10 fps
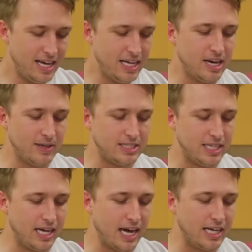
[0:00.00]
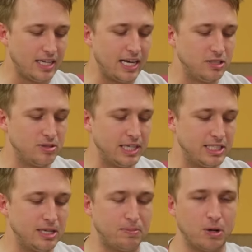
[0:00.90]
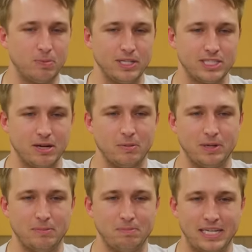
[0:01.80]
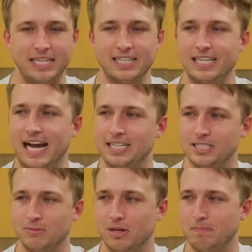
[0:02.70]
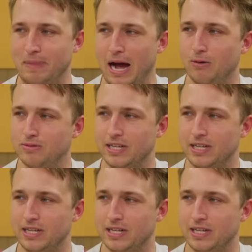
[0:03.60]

You know, it's I do think it's inappropriate to come up and immediately ask someone about